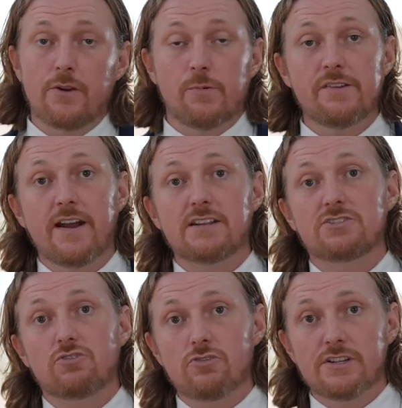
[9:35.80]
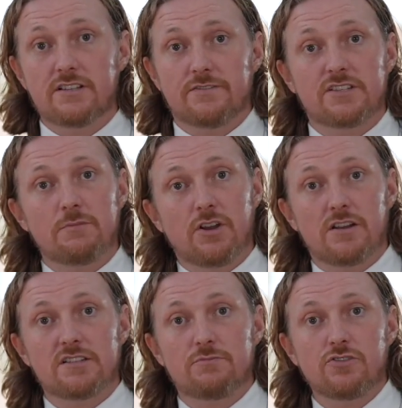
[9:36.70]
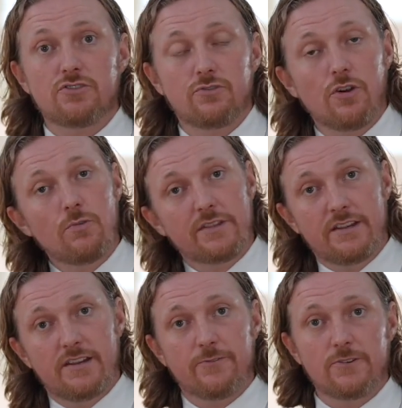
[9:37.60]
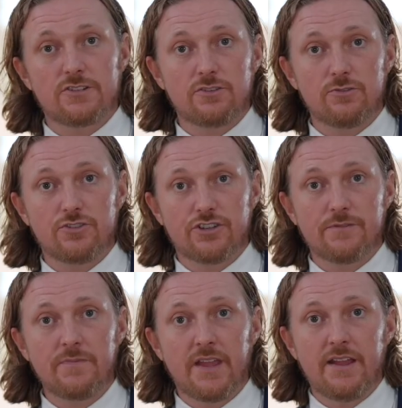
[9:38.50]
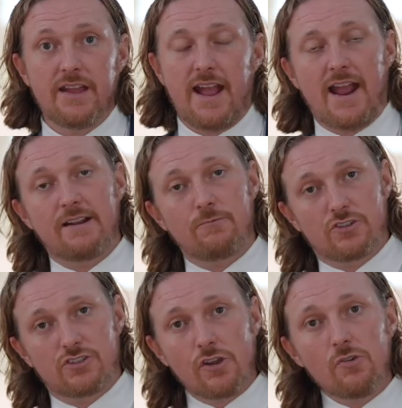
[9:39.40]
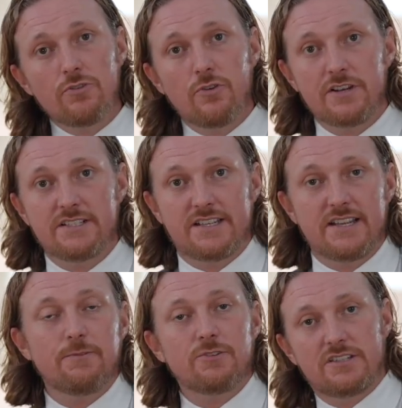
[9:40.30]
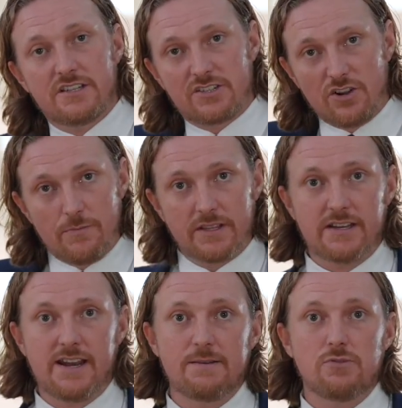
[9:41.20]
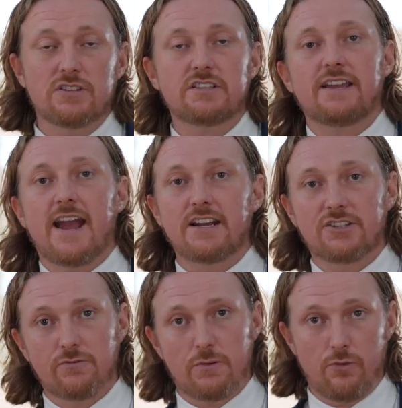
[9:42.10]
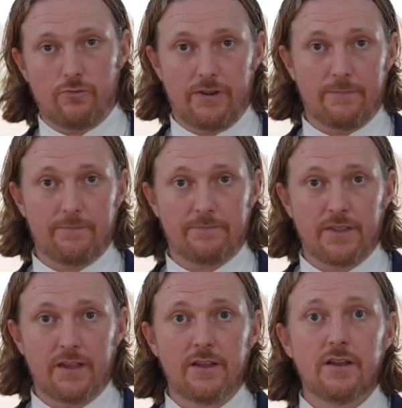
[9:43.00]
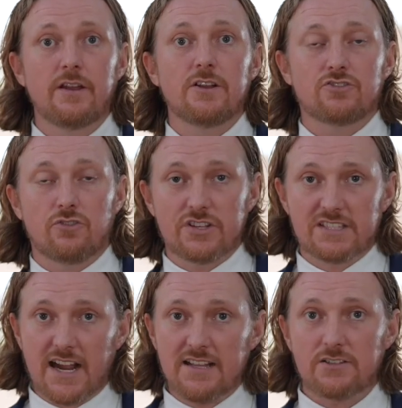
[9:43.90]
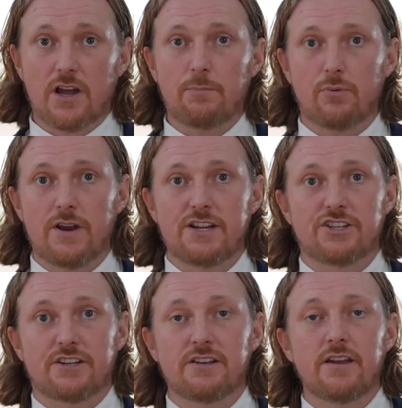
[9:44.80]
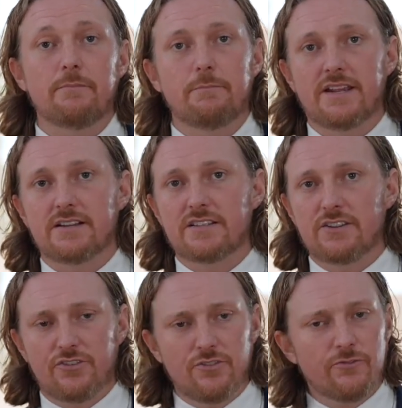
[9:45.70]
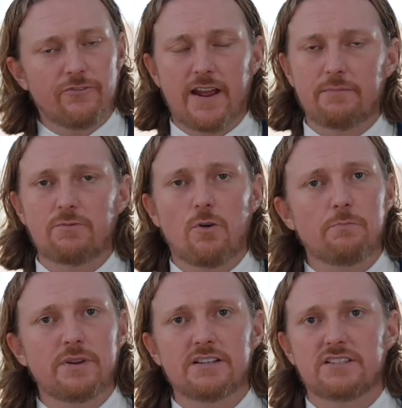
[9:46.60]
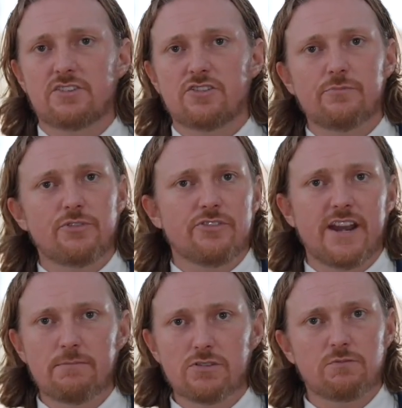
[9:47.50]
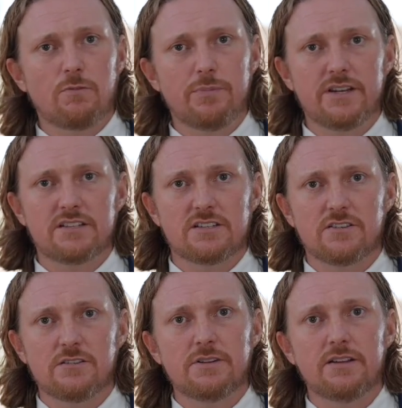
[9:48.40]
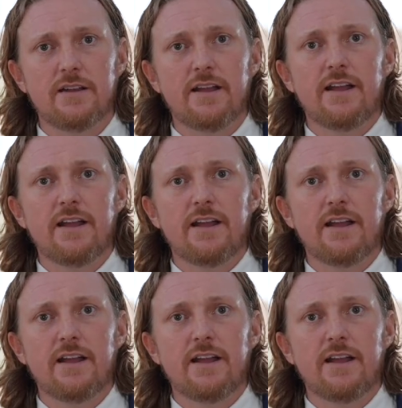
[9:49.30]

We've had stories of some customers who go with a different solution and it was so noisy, it was disturbing the neighbors, they had to remove it. So the silent operation means your family won't be disturbed, your neighbors won't be disturbed,